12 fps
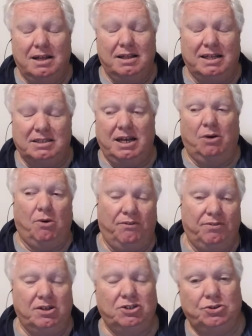that's how
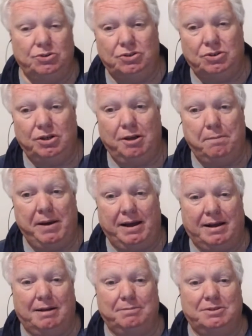often you should do your
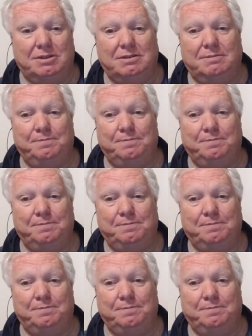backups.